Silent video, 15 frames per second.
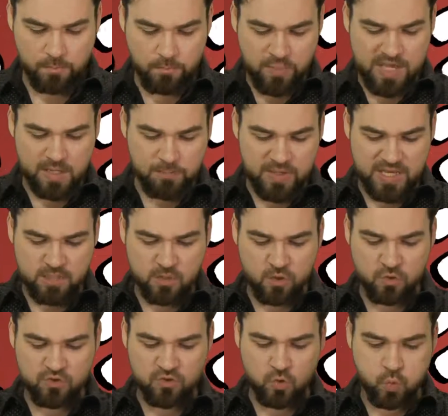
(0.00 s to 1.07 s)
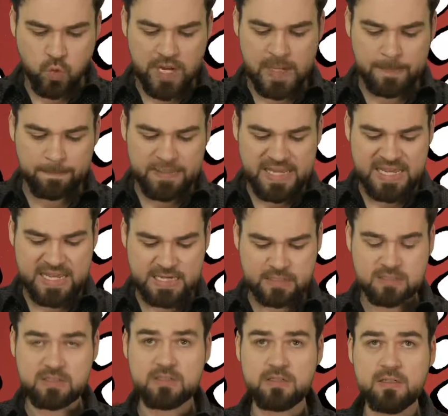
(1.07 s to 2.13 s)
Big, big news, Twin
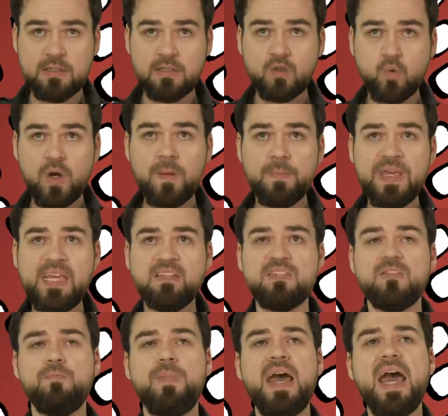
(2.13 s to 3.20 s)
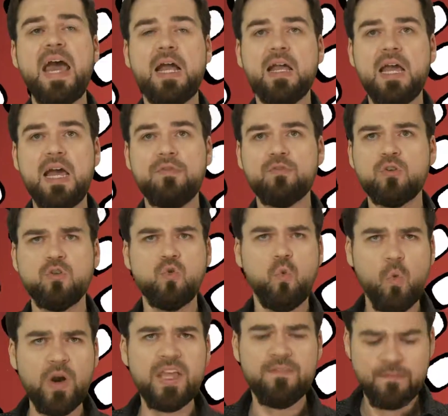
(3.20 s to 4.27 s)
Peaks. Twin Peaks is back after
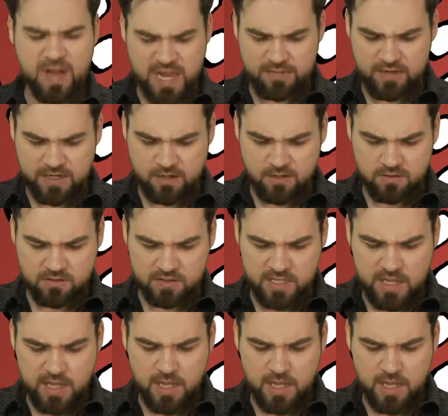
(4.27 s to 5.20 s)
25 years.